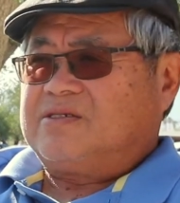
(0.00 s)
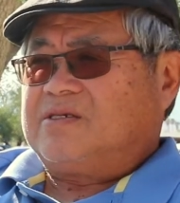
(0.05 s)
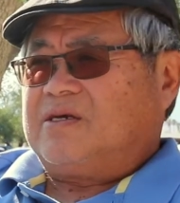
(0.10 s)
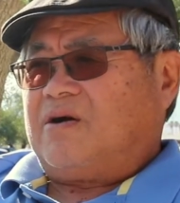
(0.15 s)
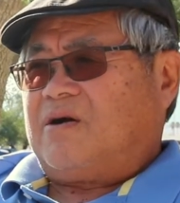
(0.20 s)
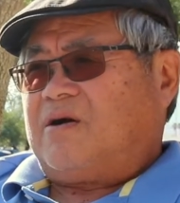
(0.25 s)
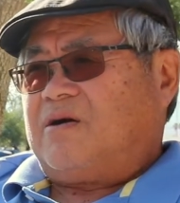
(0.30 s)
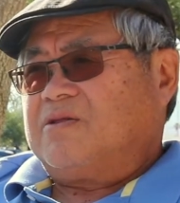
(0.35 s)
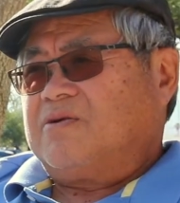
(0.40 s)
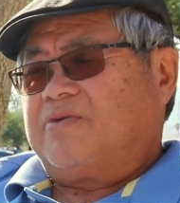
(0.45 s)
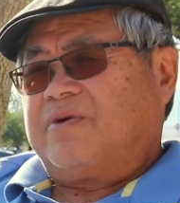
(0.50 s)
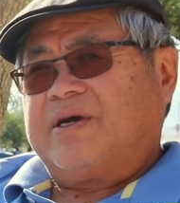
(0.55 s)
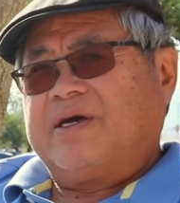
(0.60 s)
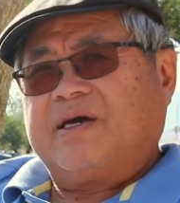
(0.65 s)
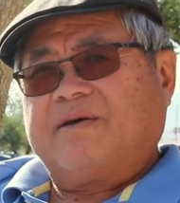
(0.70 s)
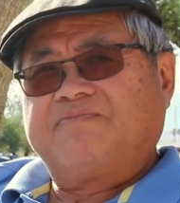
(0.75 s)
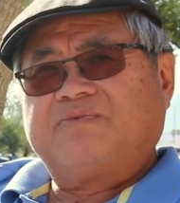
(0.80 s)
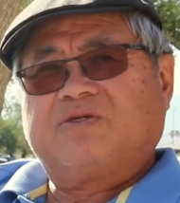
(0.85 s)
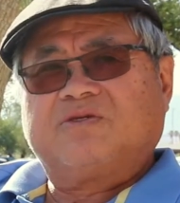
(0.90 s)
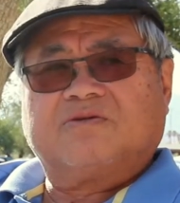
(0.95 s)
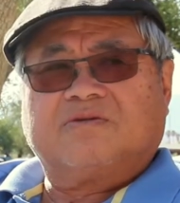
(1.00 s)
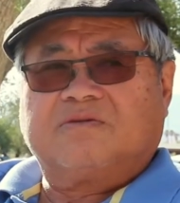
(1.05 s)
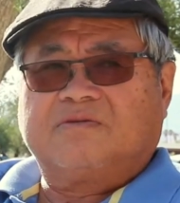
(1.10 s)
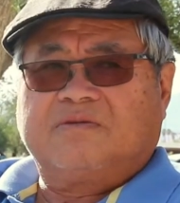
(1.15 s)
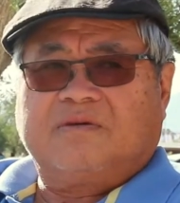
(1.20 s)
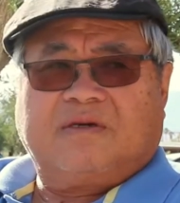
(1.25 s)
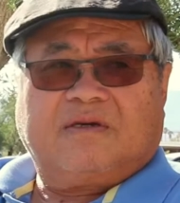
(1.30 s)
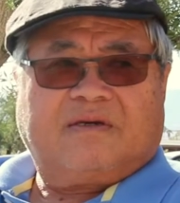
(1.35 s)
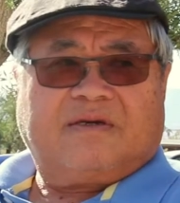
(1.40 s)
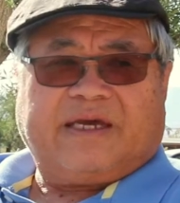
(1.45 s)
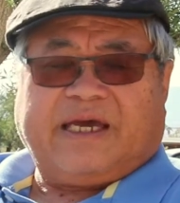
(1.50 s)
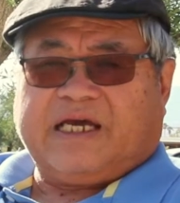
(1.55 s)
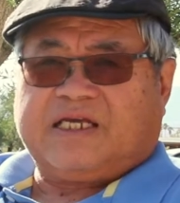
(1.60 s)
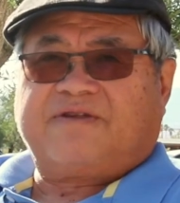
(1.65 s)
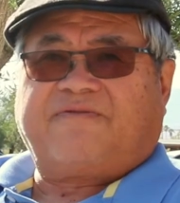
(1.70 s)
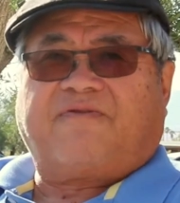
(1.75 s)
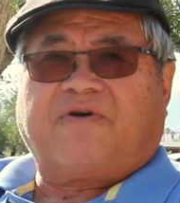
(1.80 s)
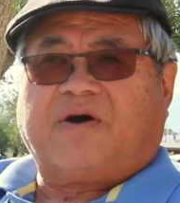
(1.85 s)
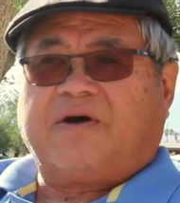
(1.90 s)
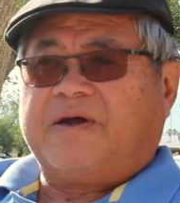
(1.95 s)
all the way up to
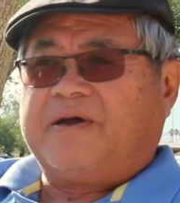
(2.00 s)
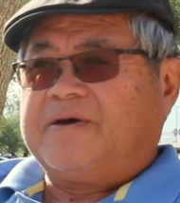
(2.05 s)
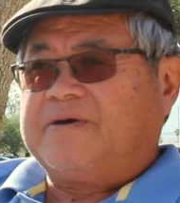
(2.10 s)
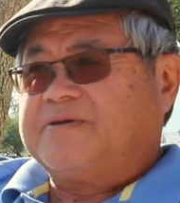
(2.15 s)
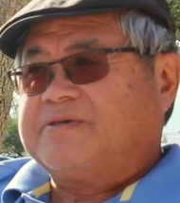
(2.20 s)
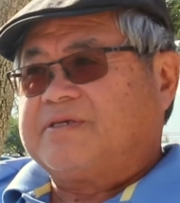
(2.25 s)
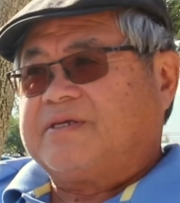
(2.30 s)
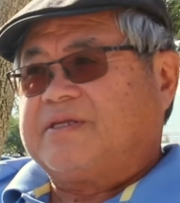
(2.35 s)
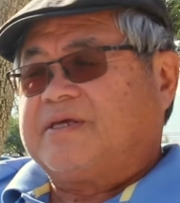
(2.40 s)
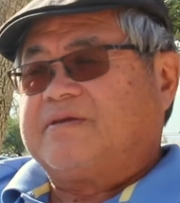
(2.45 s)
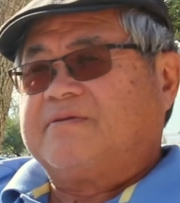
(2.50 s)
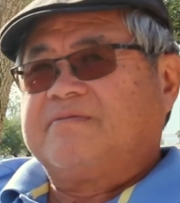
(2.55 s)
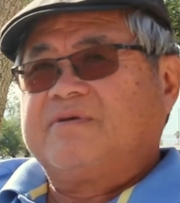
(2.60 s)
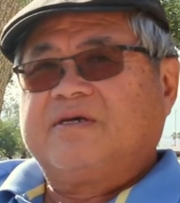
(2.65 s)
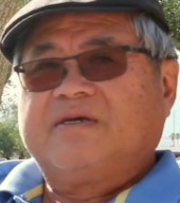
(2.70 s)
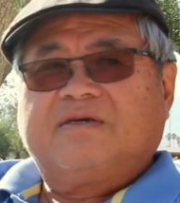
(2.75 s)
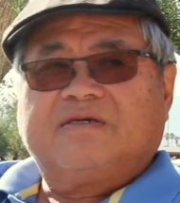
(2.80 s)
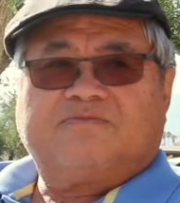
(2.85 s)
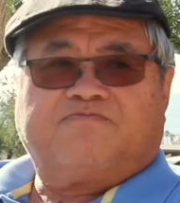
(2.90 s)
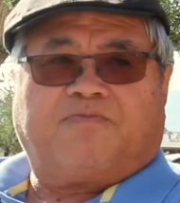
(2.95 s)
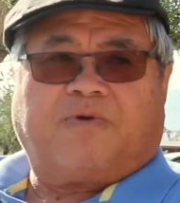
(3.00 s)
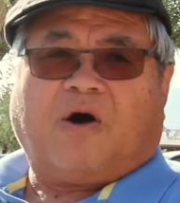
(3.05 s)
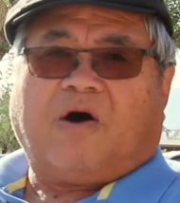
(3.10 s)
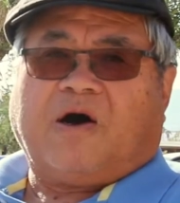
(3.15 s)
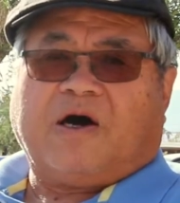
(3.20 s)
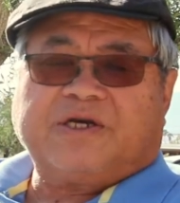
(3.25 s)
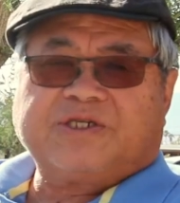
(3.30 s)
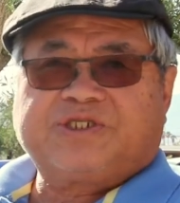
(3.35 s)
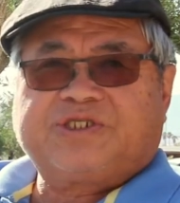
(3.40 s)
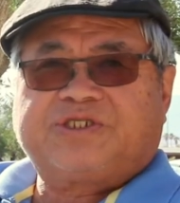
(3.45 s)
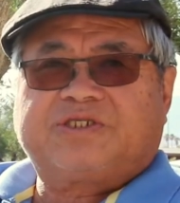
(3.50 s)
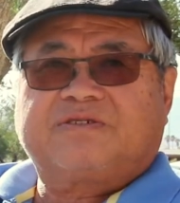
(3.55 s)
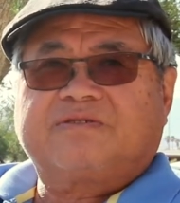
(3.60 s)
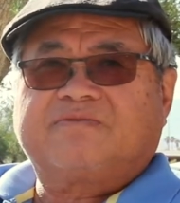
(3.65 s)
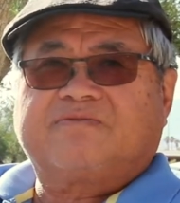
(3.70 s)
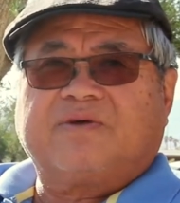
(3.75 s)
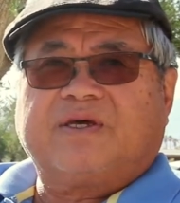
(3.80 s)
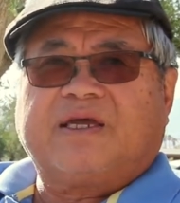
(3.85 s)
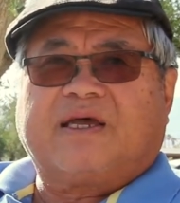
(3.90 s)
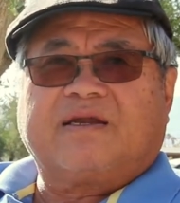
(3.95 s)
X-Files and then Bosch.
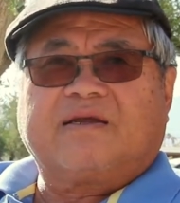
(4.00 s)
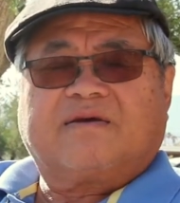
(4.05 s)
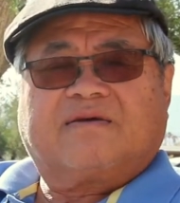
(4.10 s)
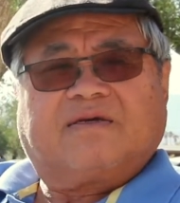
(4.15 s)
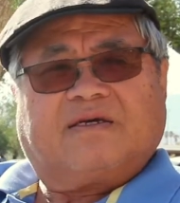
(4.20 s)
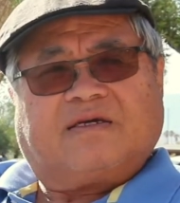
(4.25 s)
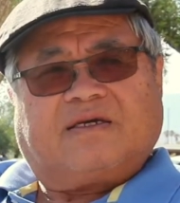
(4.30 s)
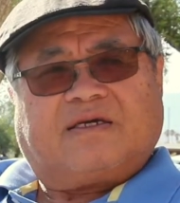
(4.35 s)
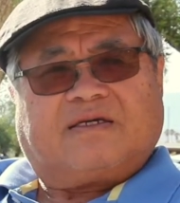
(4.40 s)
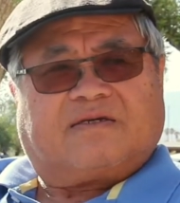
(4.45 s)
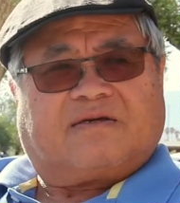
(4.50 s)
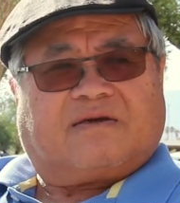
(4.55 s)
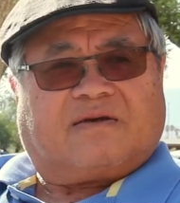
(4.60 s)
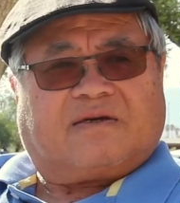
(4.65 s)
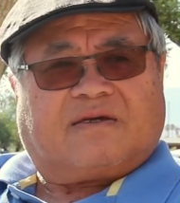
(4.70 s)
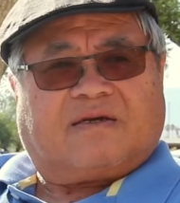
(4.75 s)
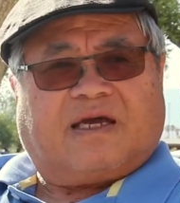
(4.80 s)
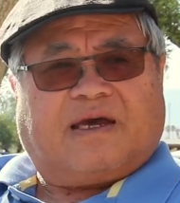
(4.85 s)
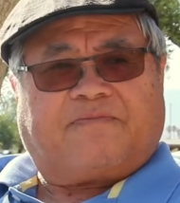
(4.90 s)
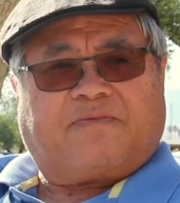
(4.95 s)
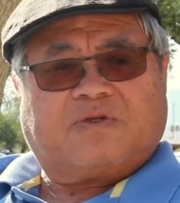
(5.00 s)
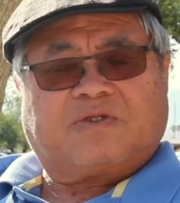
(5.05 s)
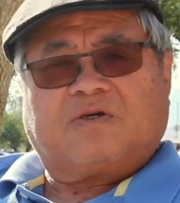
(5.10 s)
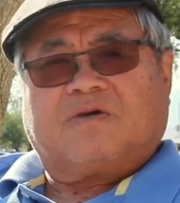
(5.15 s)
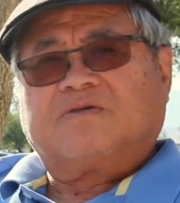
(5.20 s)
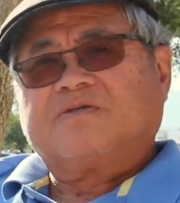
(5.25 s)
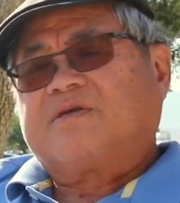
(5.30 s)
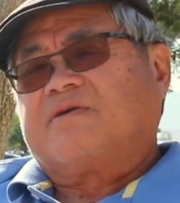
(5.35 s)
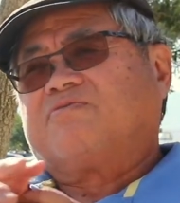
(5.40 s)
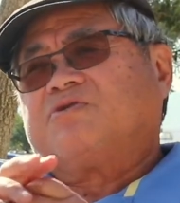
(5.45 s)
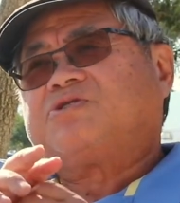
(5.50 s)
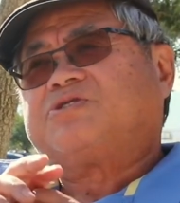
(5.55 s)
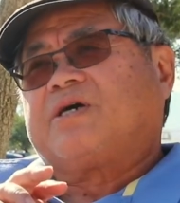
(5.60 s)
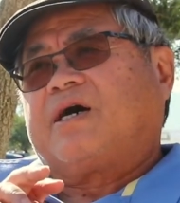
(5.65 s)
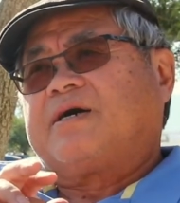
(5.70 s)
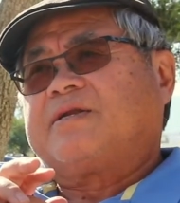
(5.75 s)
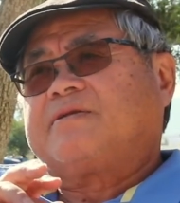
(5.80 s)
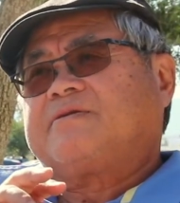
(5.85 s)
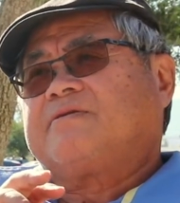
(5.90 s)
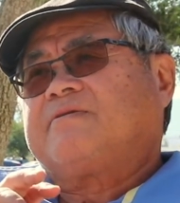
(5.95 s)
We had episodes that were
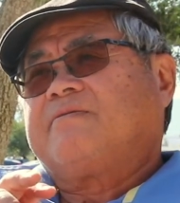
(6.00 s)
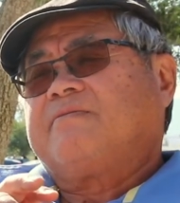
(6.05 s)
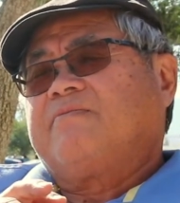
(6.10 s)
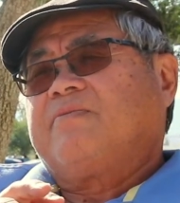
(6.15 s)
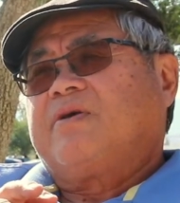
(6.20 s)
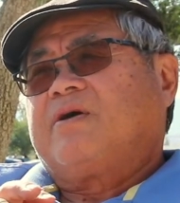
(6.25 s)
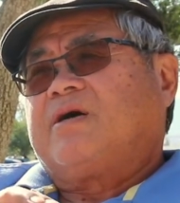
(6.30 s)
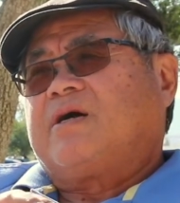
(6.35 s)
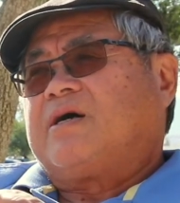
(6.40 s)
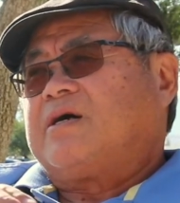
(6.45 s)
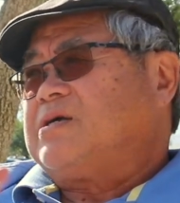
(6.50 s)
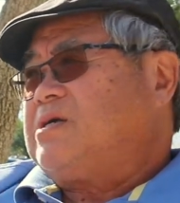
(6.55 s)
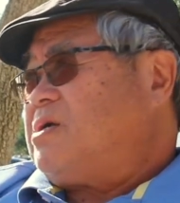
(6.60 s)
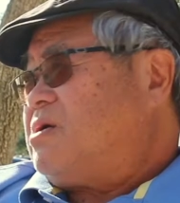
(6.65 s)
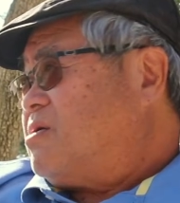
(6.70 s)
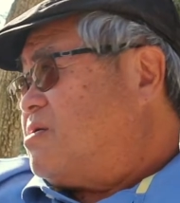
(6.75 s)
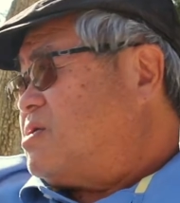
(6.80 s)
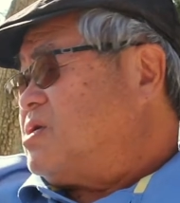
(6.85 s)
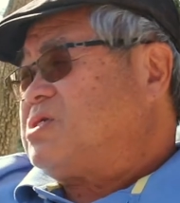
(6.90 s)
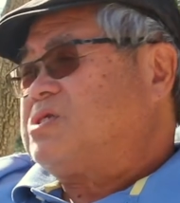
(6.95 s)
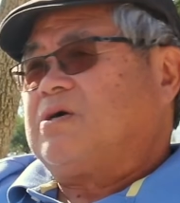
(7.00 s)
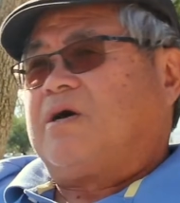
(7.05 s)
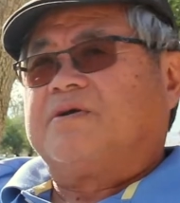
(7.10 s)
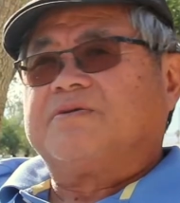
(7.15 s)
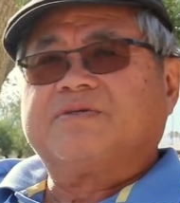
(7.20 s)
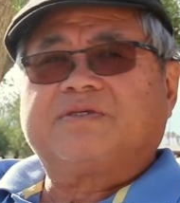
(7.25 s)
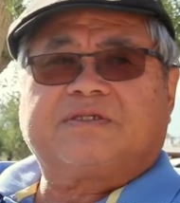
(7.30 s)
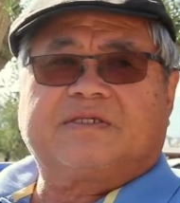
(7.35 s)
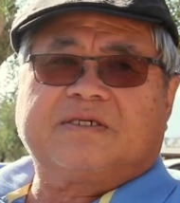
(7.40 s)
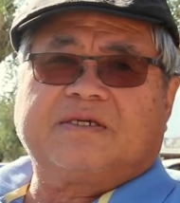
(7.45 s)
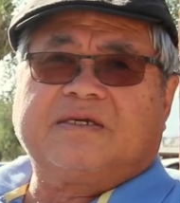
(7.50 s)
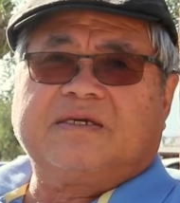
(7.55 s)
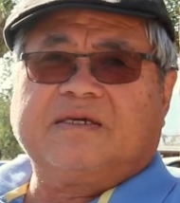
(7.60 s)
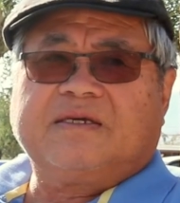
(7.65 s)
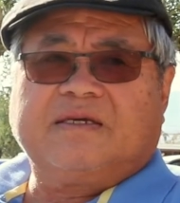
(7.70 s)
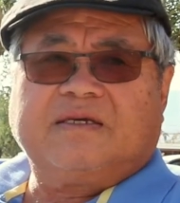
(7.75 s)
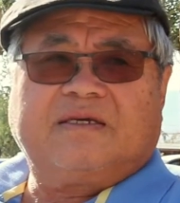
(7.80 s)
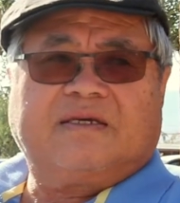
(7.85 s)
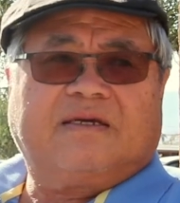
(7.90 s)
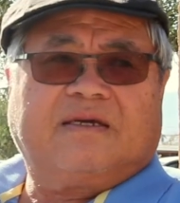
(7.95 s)
shot here in the Salton
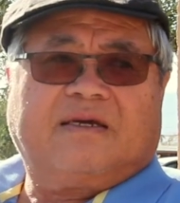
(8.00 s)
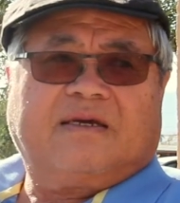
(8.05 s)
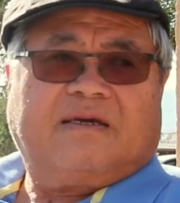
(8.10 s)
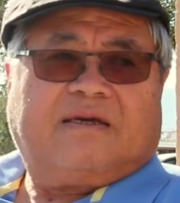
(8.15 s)
Sea.